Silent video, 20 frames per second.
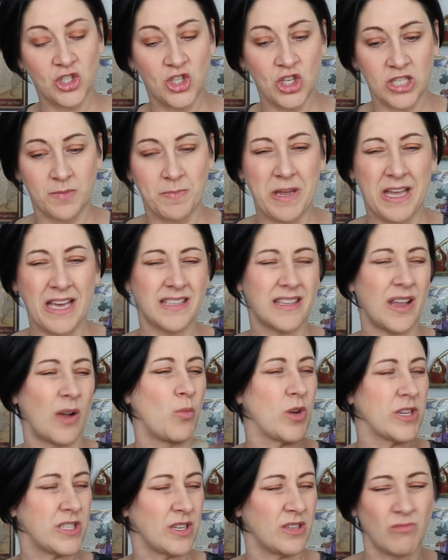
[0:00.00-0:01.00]
just because I
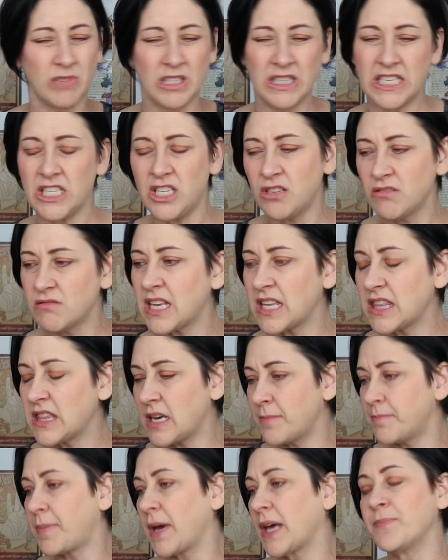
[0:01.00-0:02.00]
wasn't really using
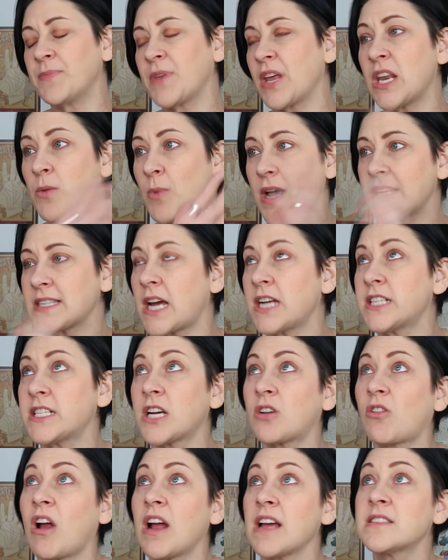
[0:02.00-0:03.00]
them. But anyways, I
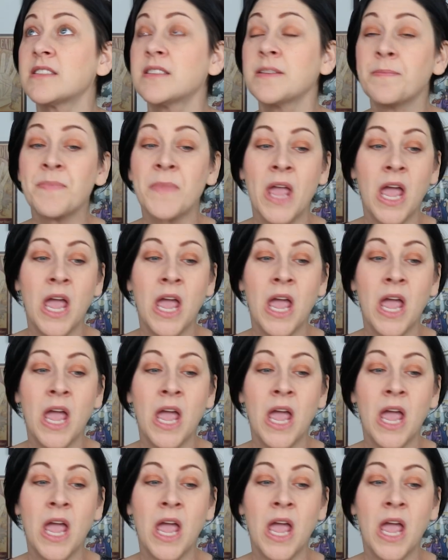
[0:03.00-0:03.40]
digress.